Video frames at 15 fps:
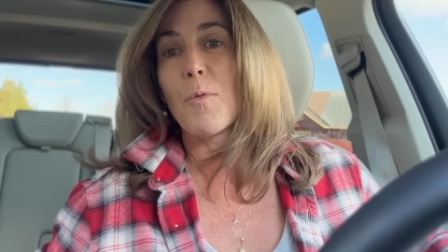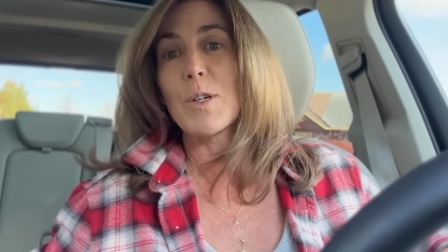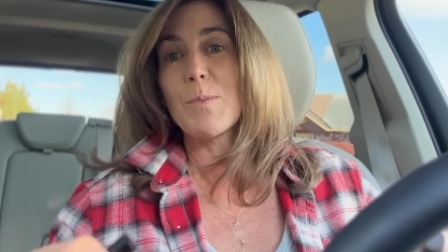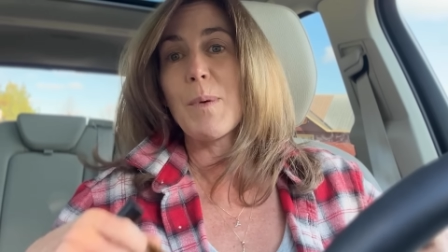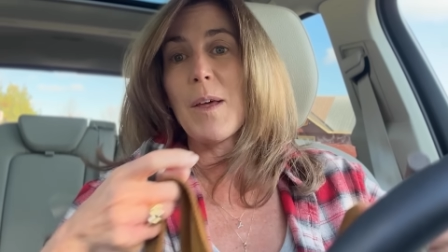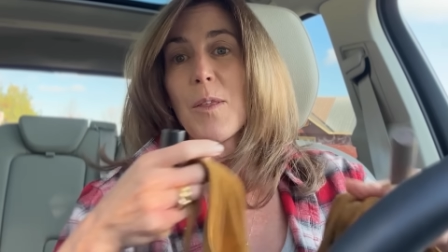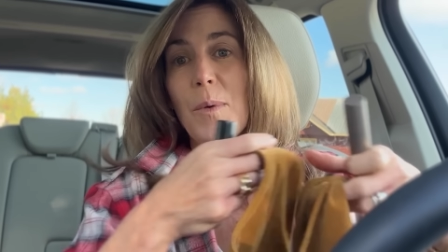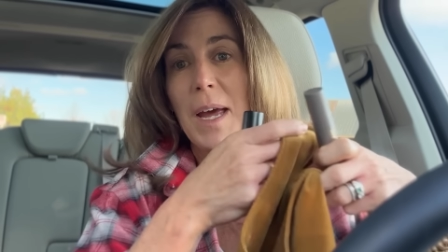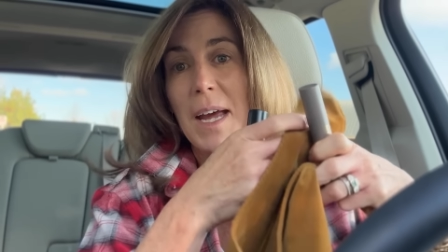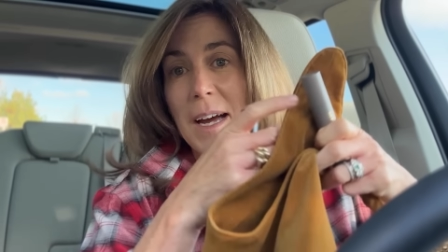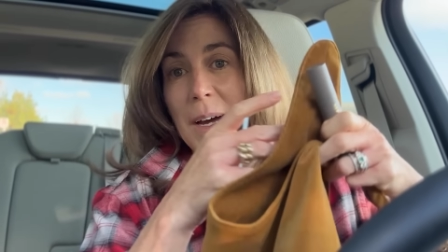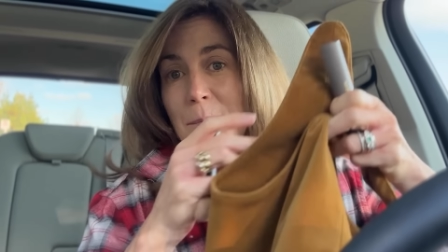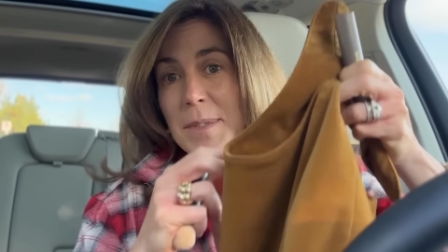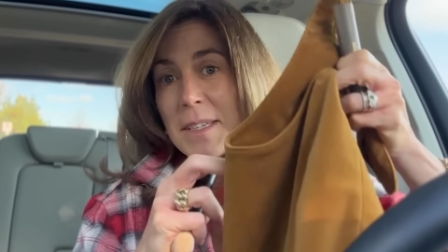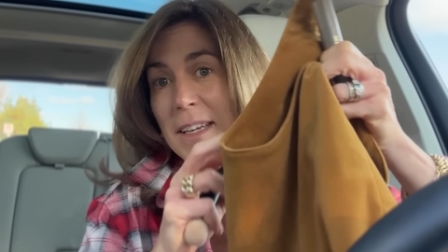which by the way
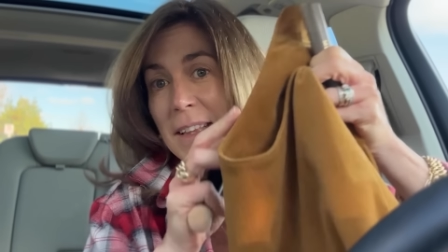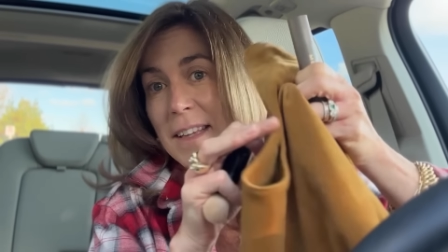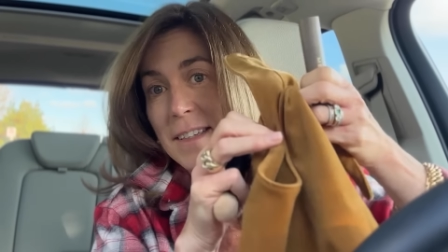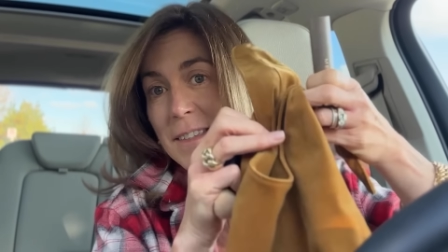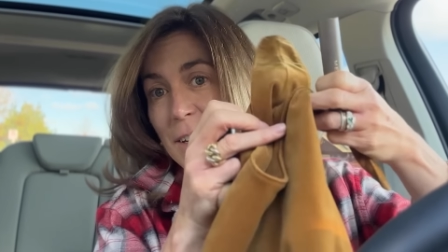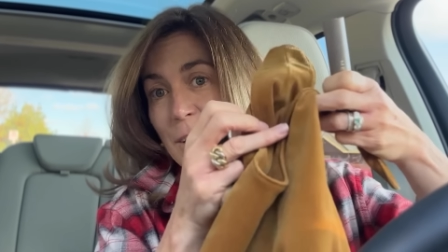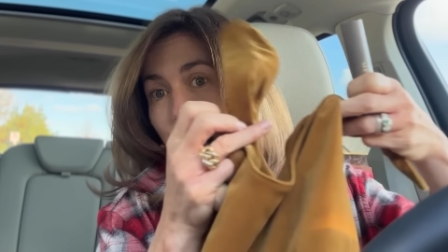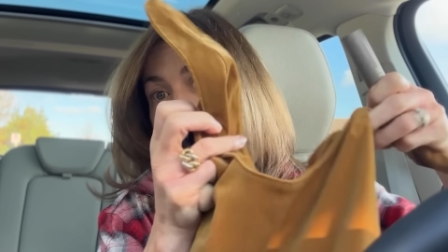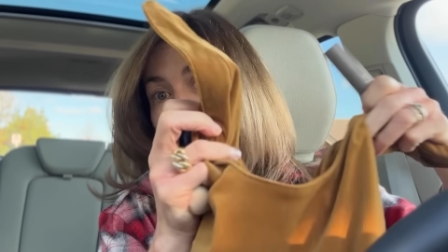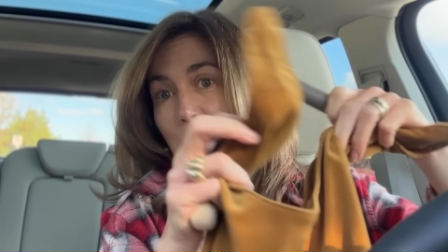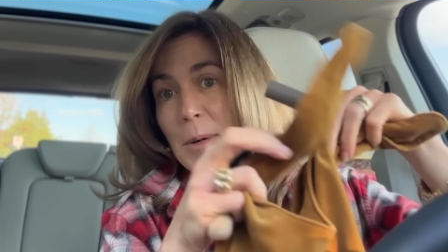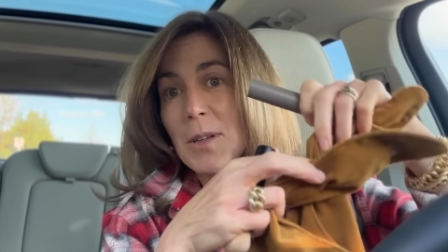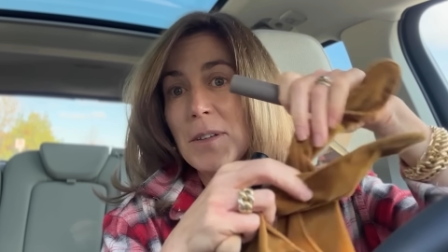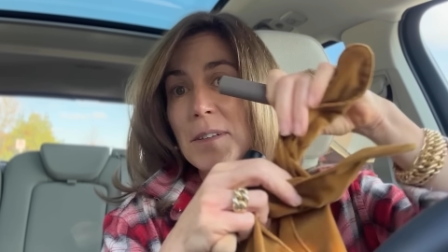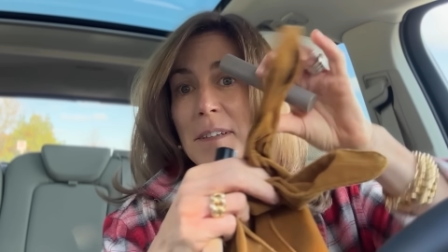comes in this
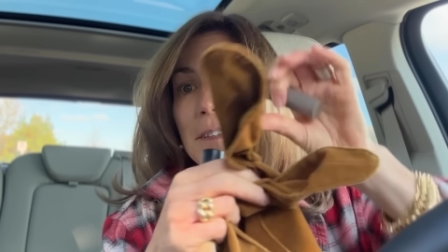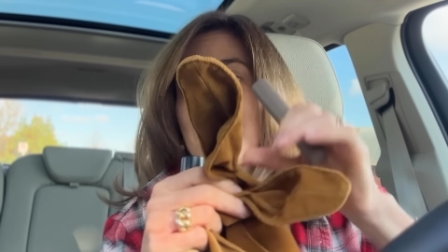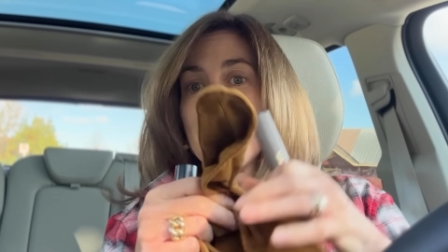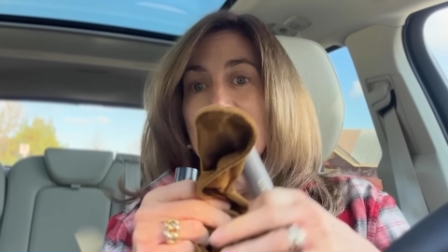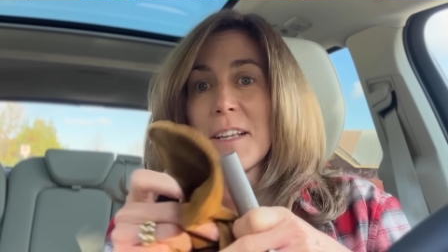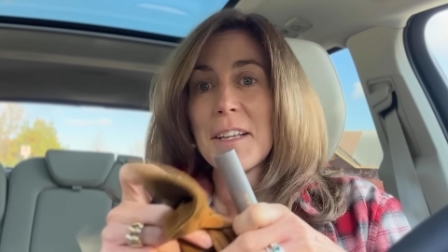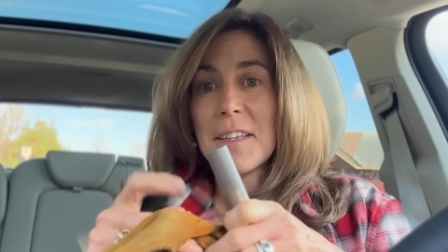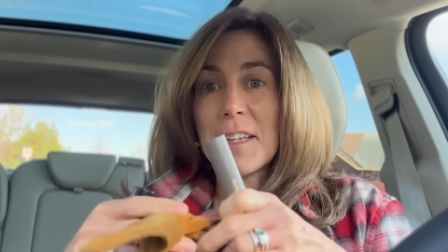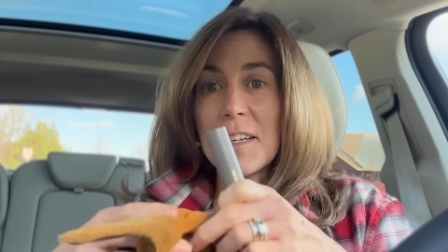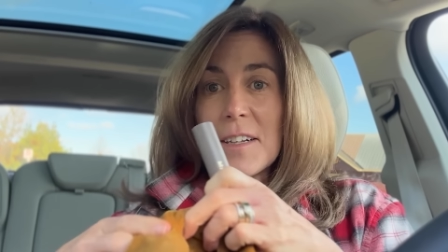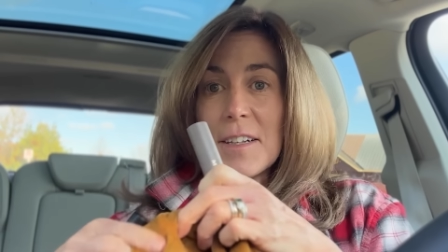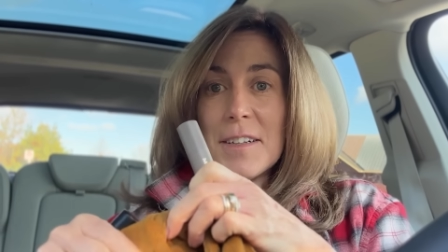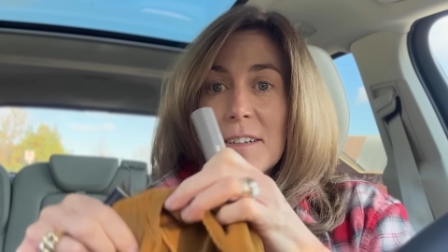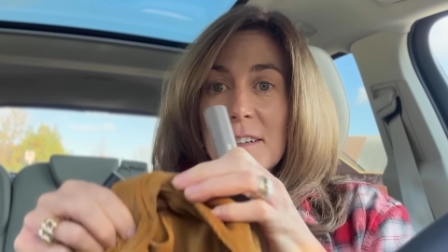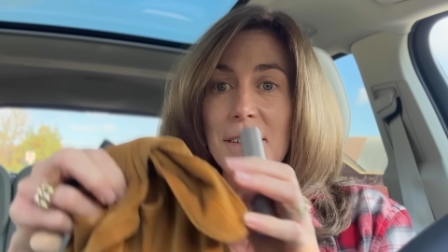adorable
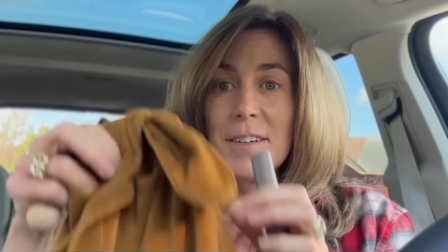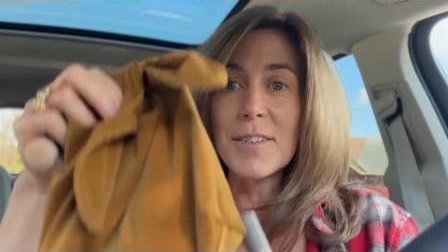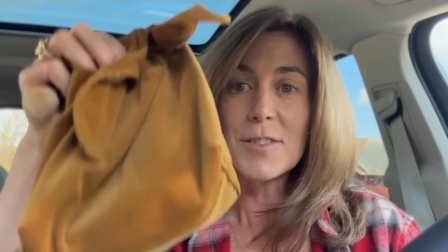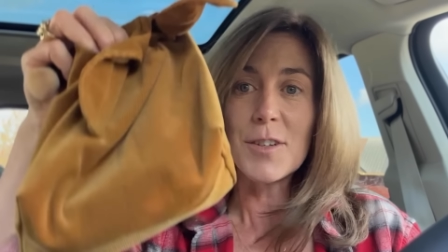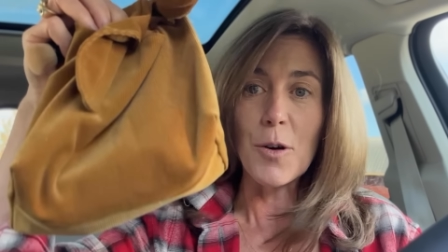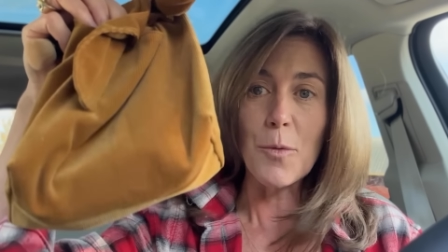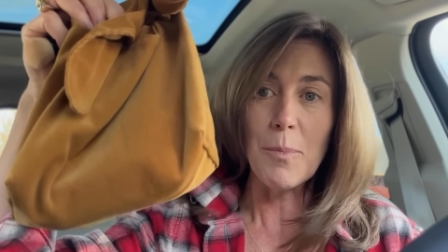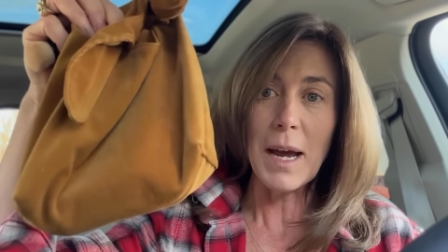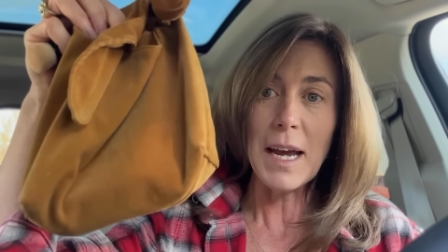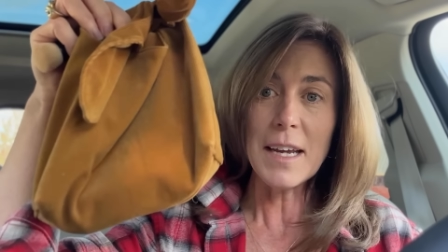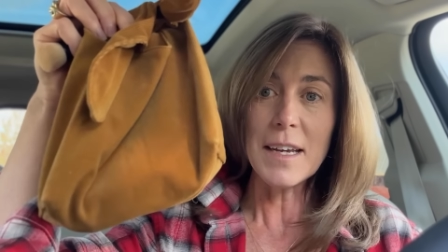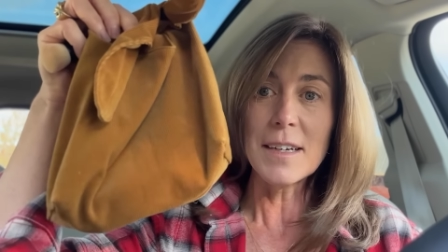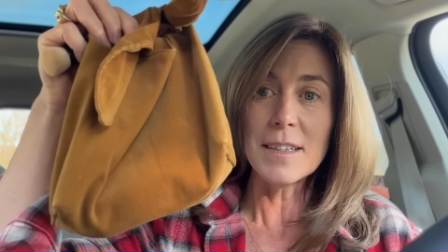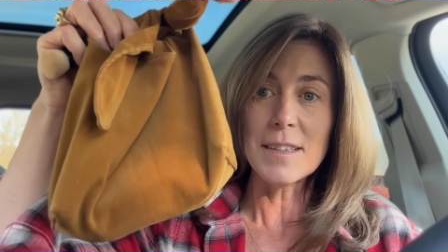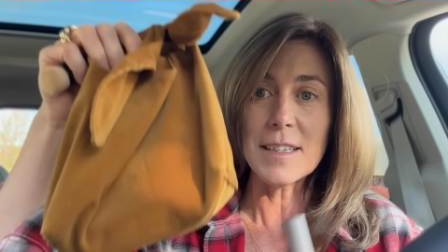little tote bag,
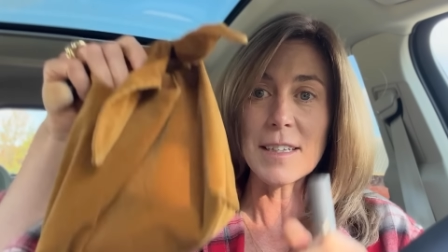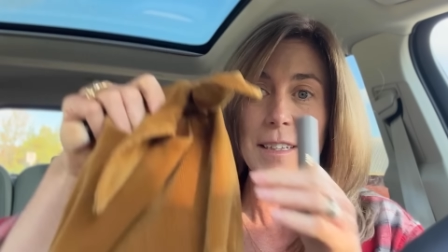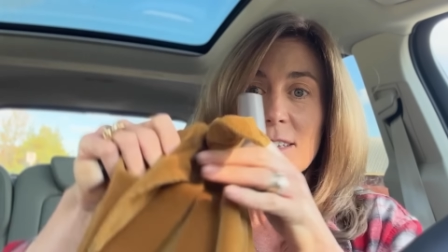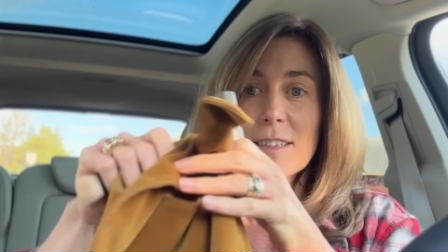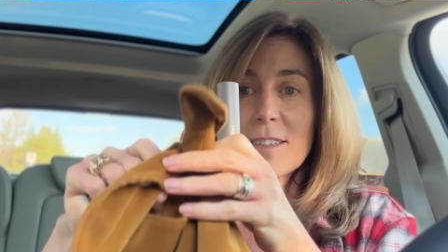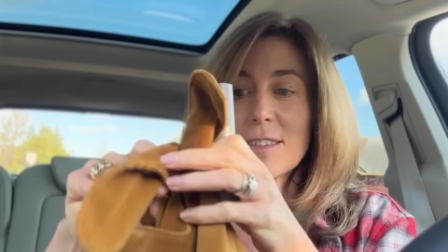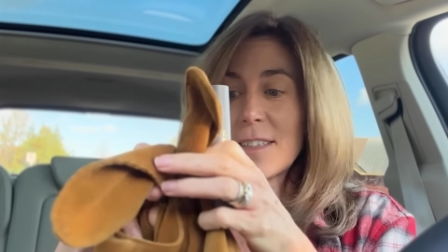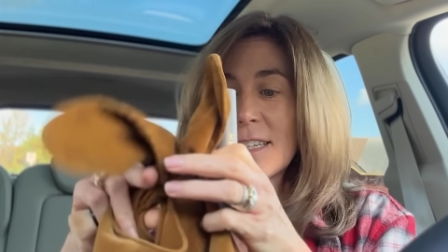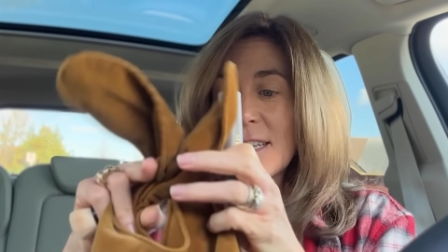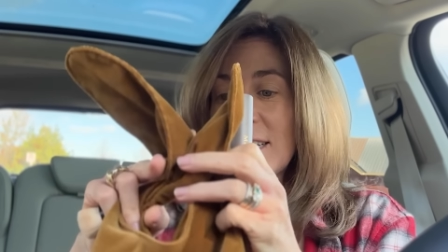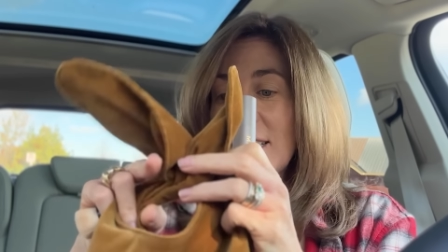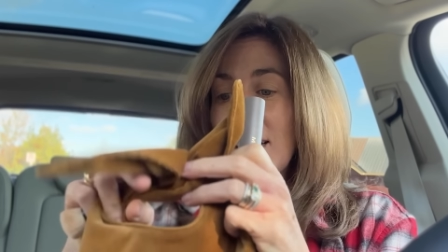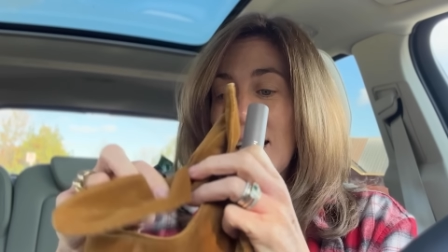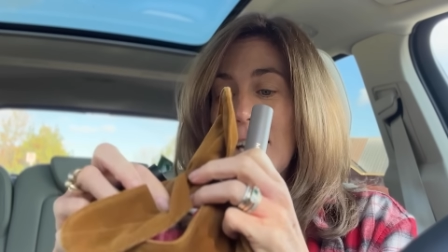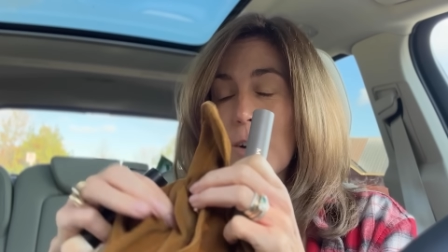little,
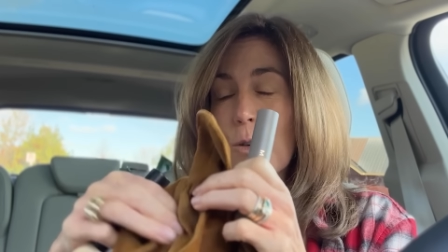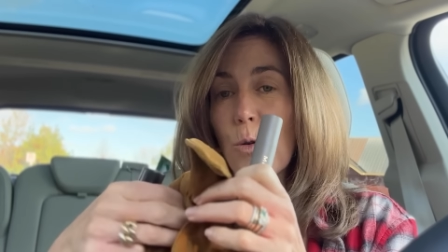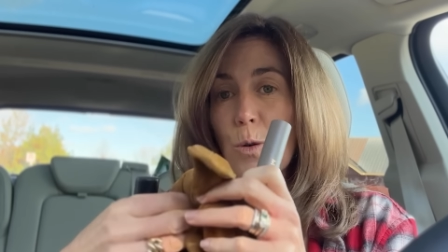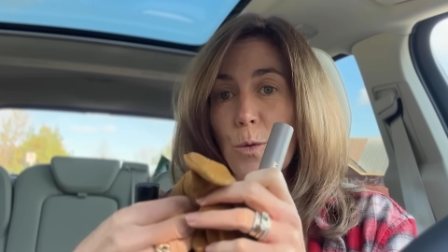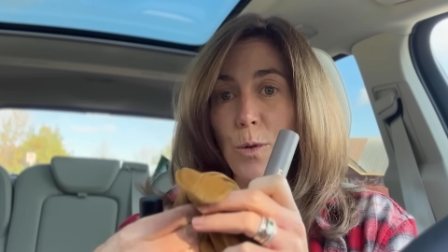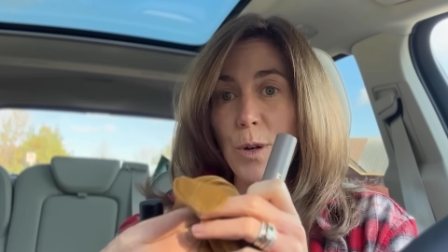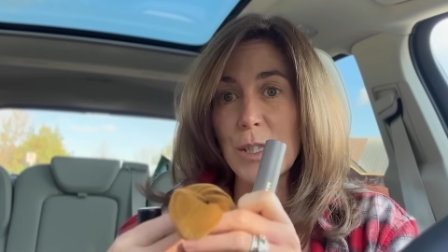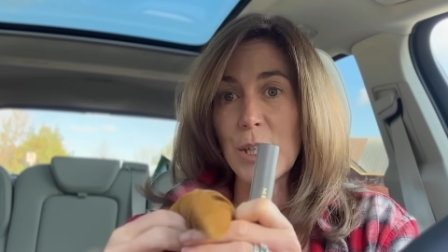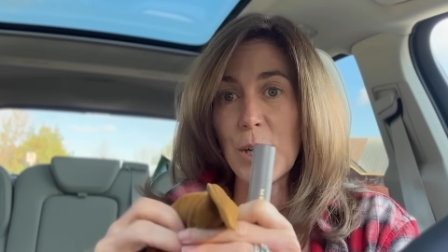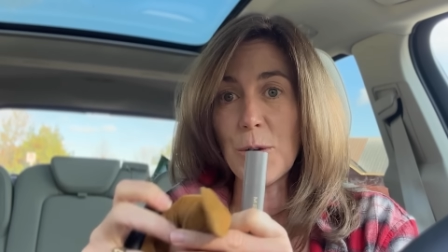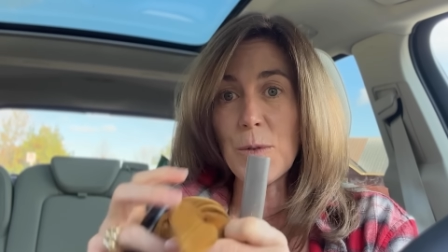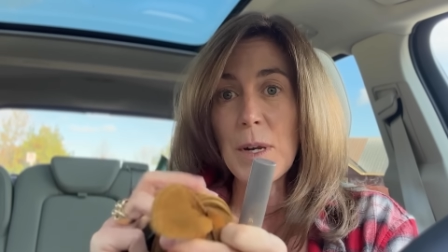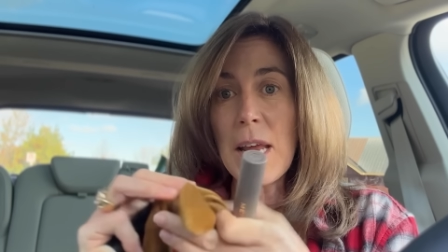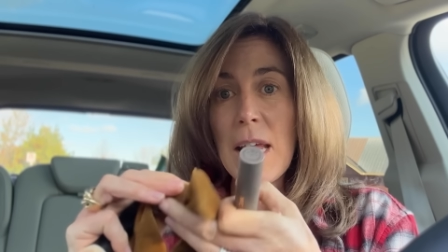little uh, corduroy tote.